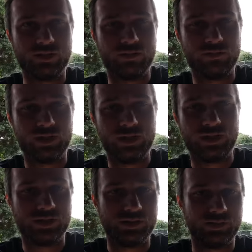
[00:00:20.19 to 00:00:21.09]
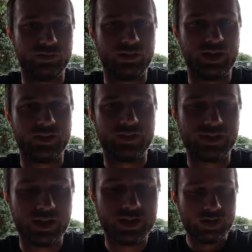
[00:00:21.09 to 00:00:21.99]
to the front. I just prefer to have the
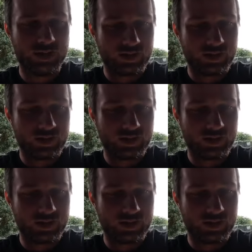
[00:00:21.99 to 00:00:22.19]
same.